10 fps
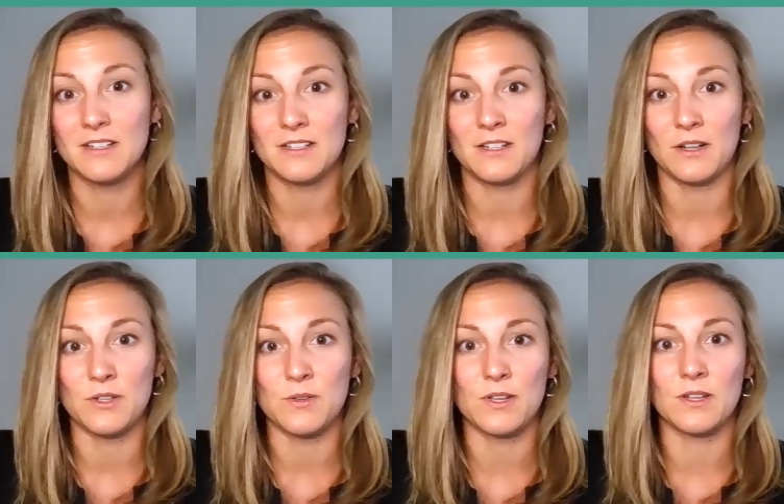You know,
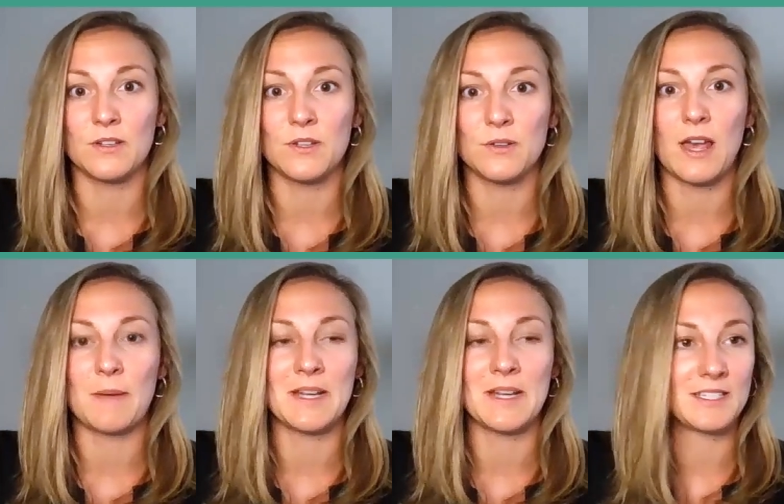you can you I
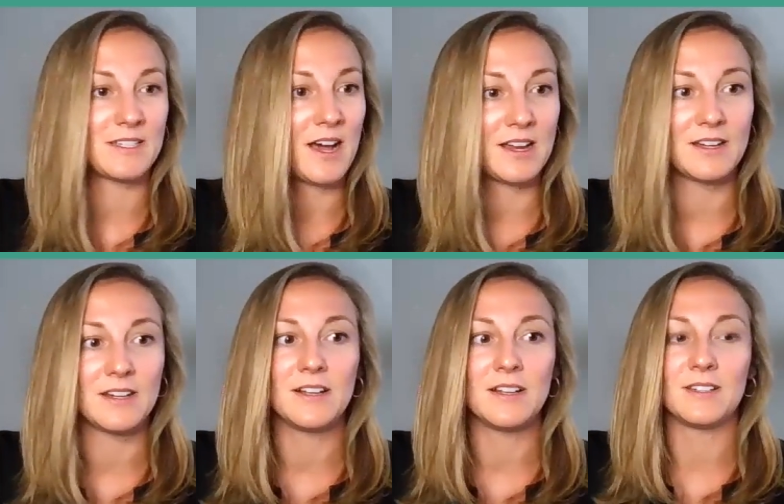mean it's not
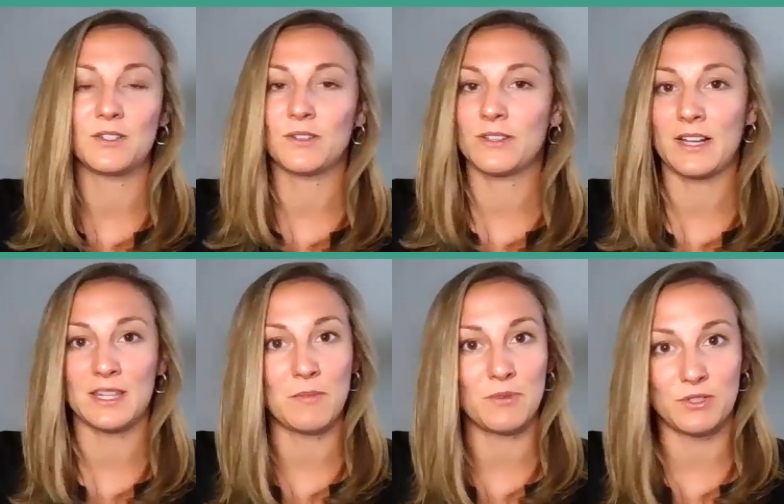certainly not
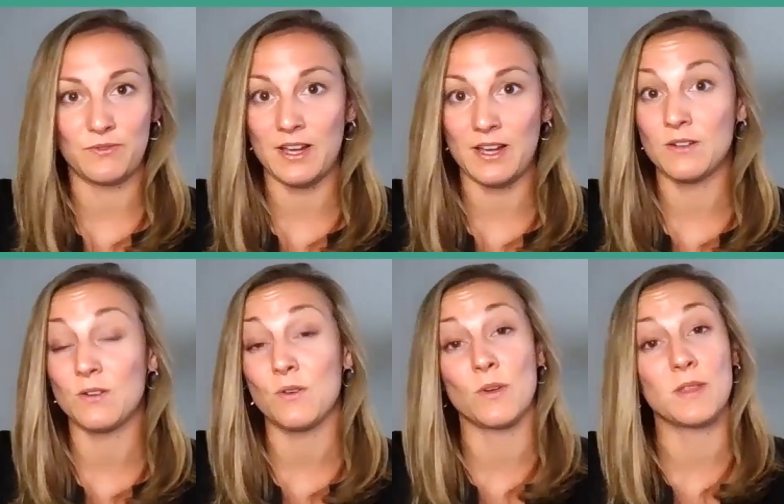the most fun
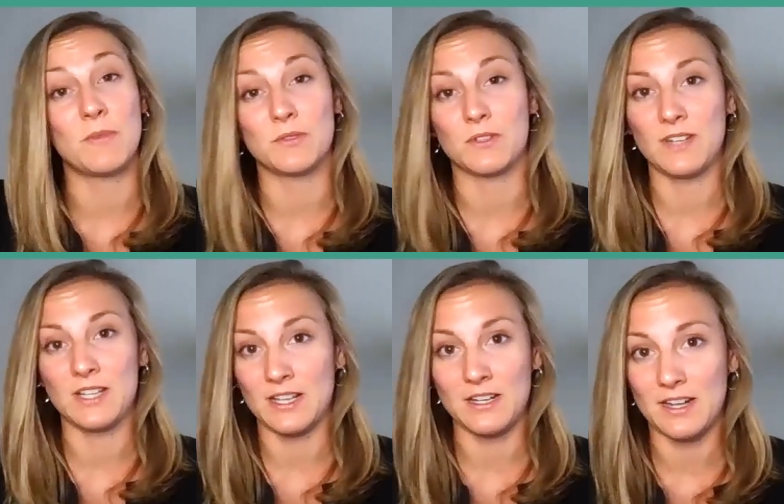nor the most
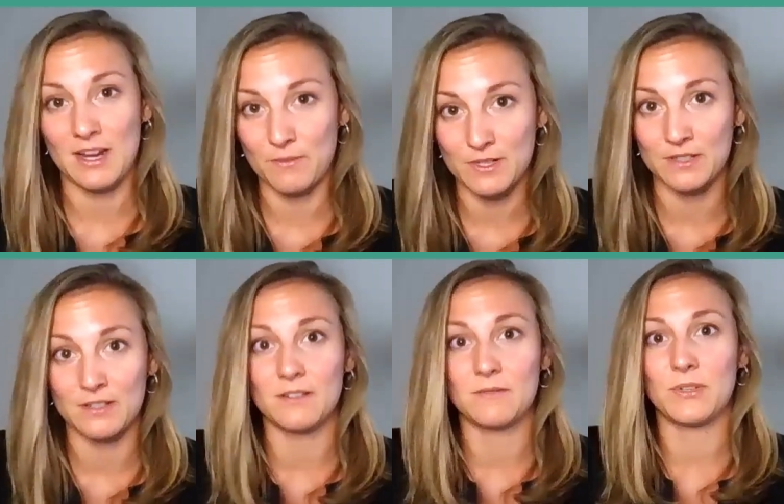convenient, and I wouldn't
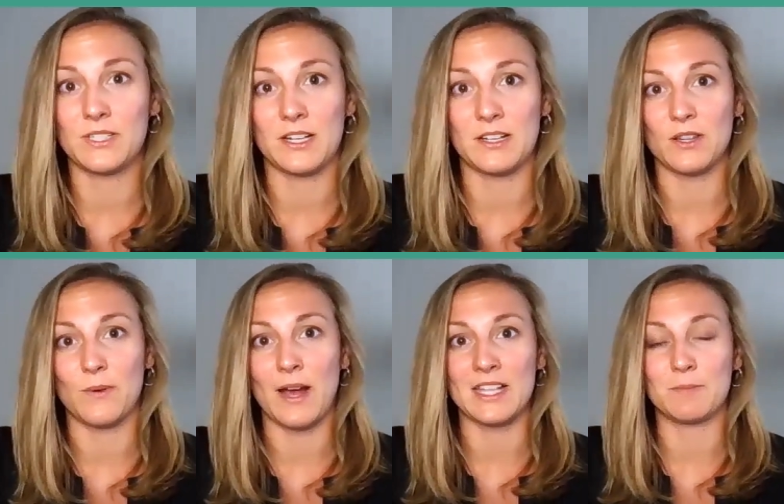pretend
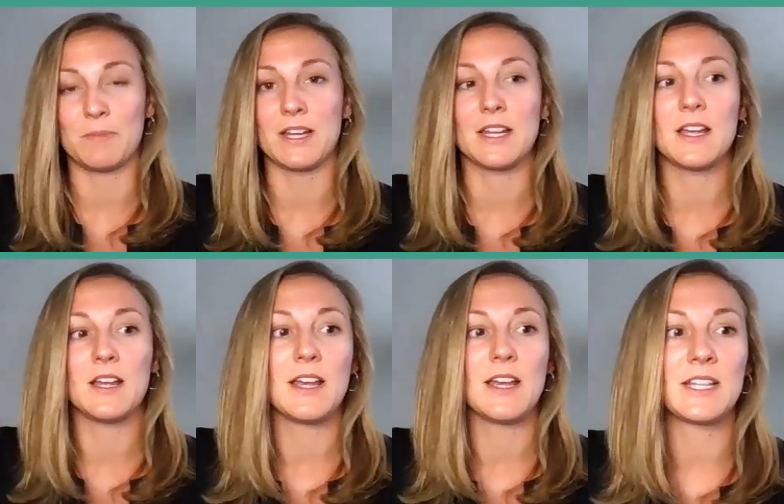otherwise, but
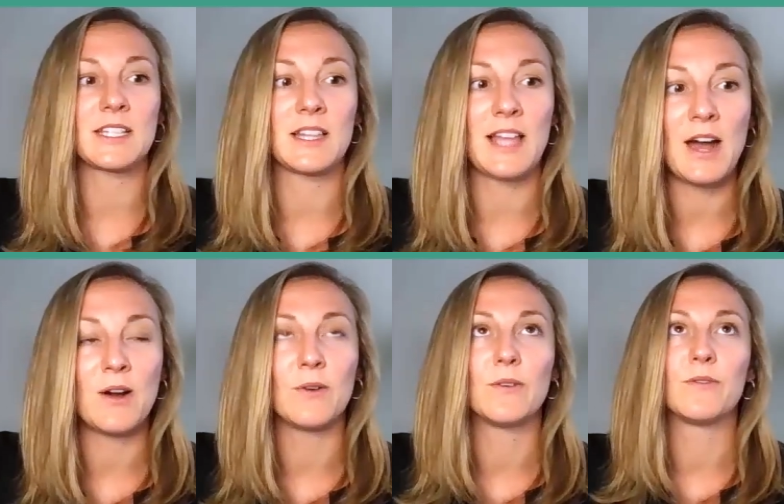it does
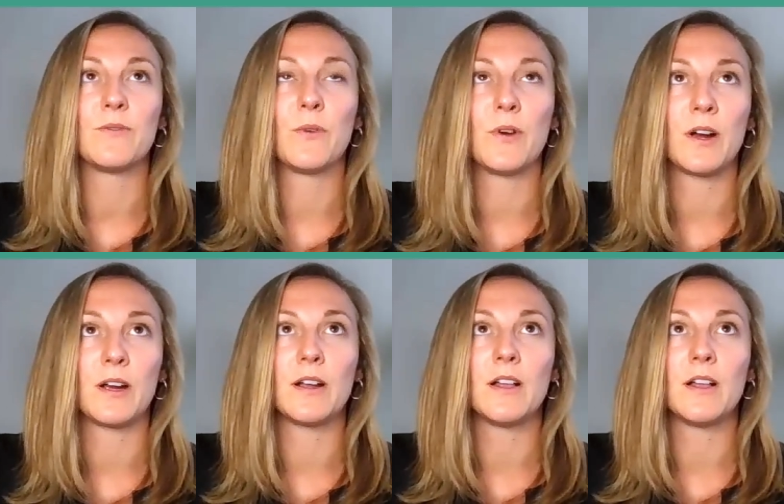allow for